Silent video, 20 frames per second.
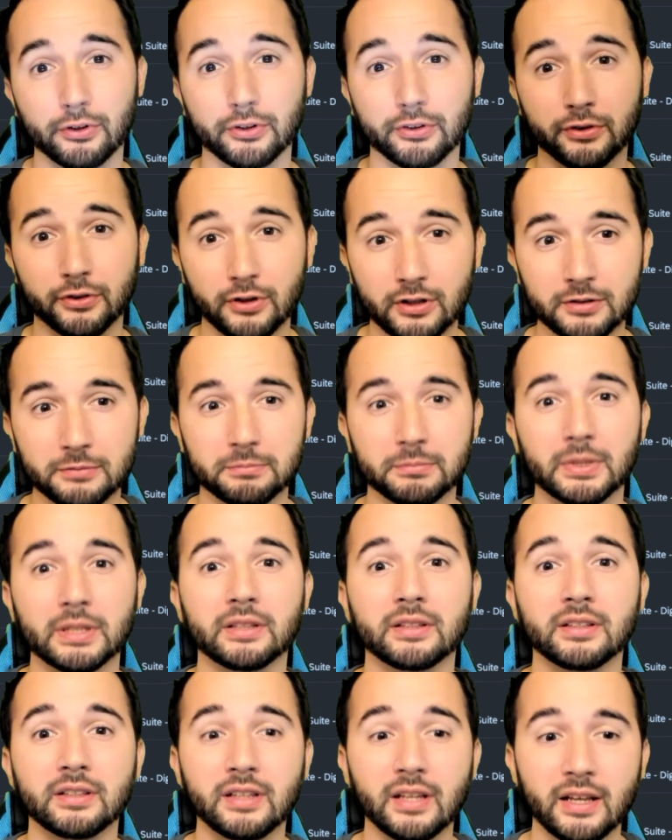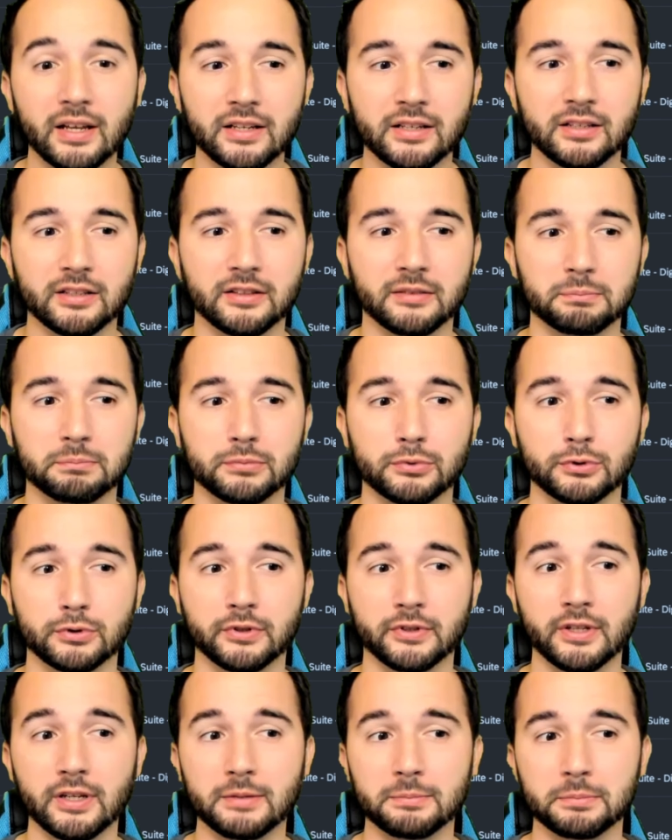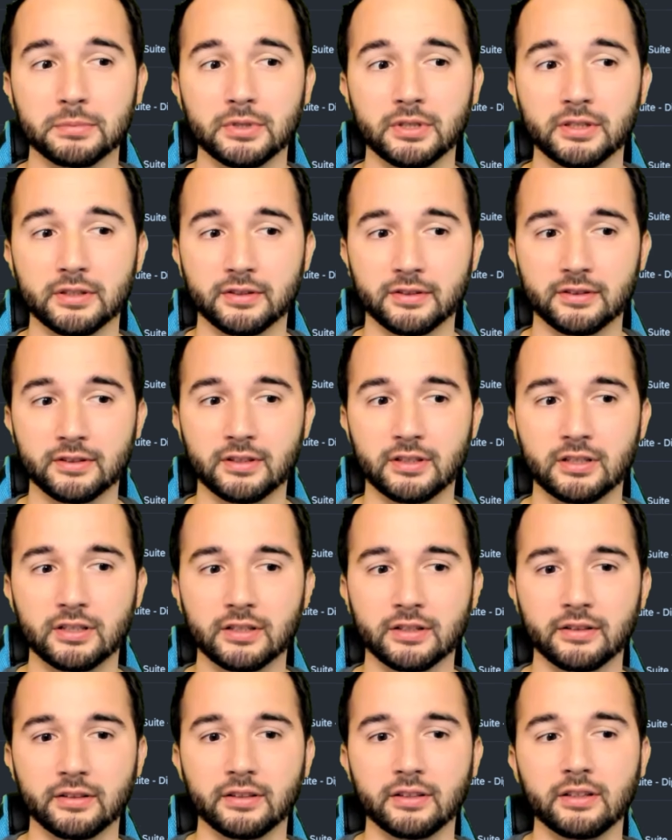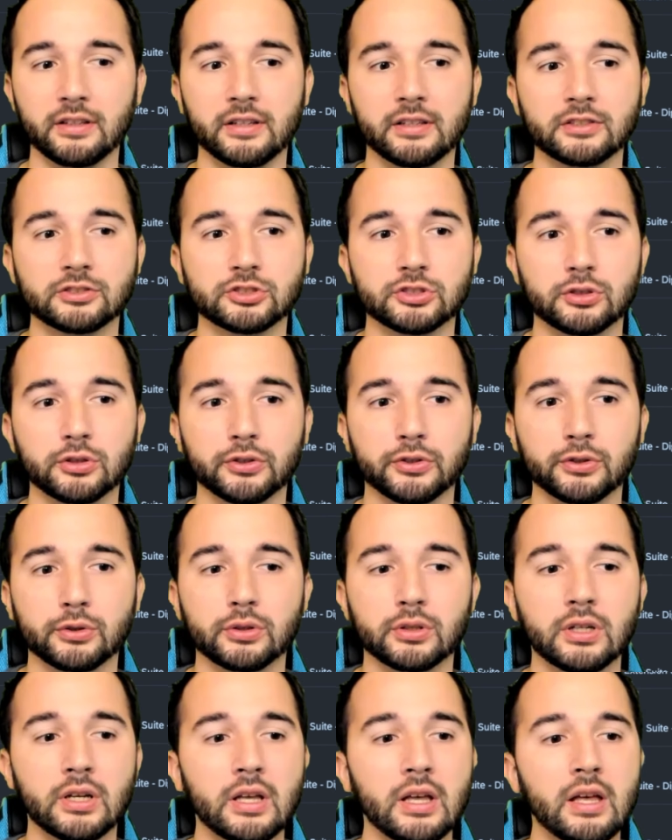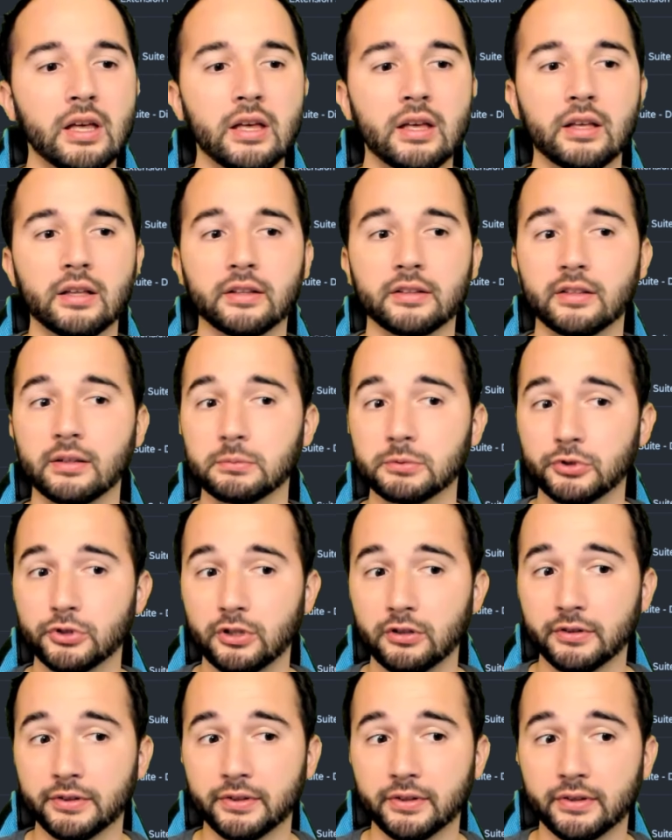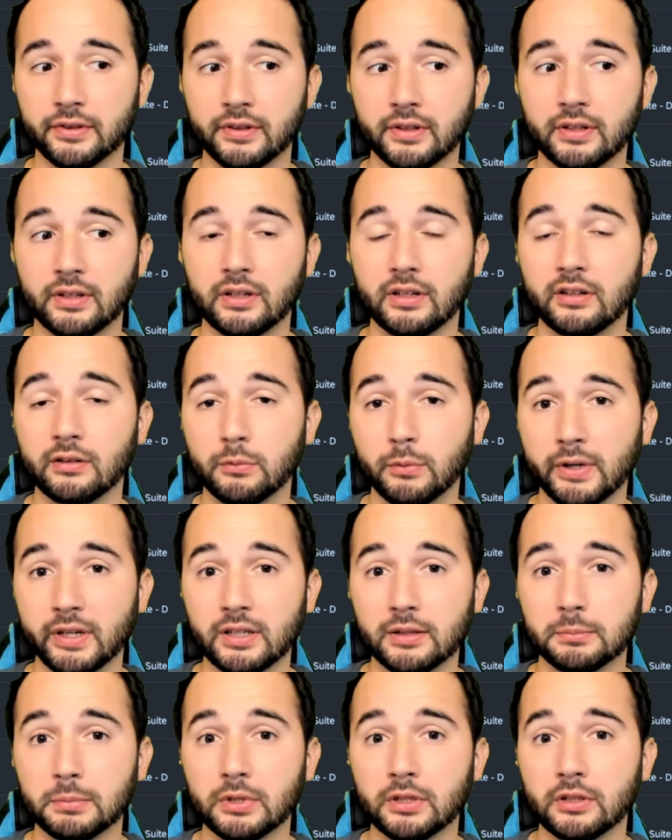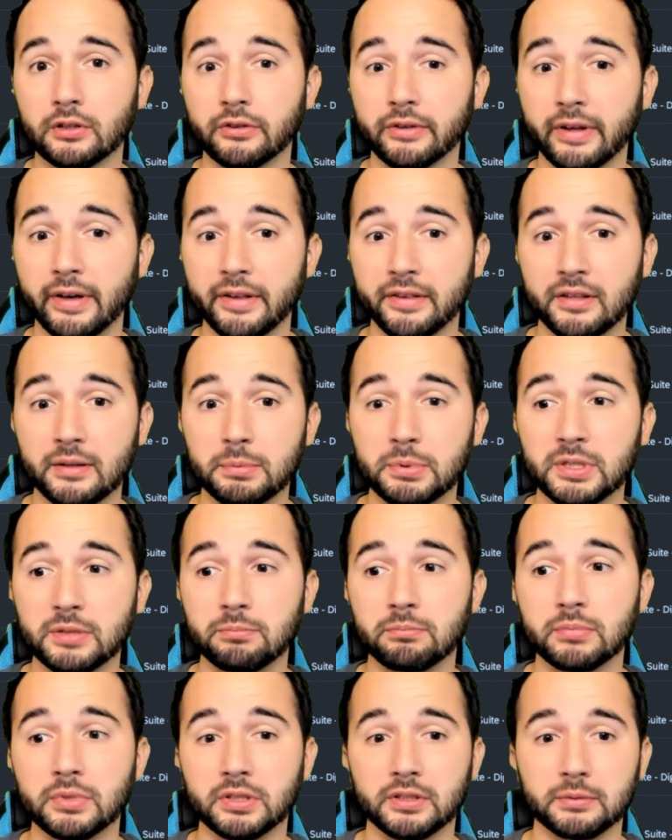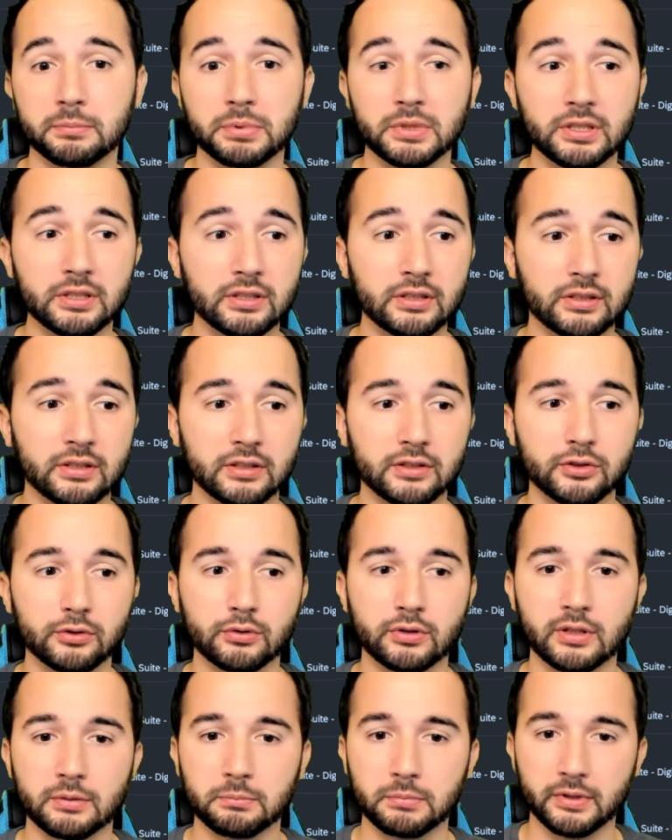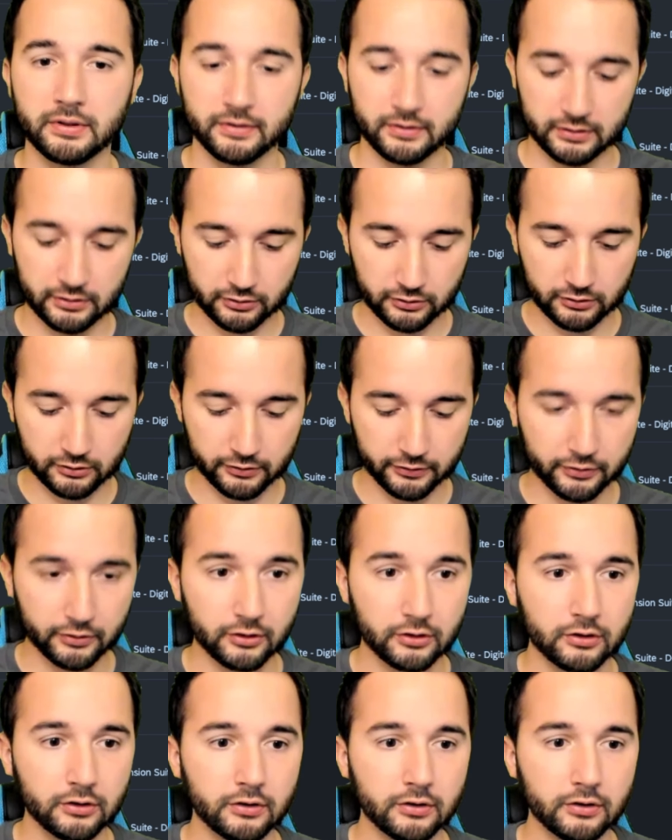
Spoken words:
not, but then it boots up, it starts, and it shows you some services that are available on SAP BTP that you can basically also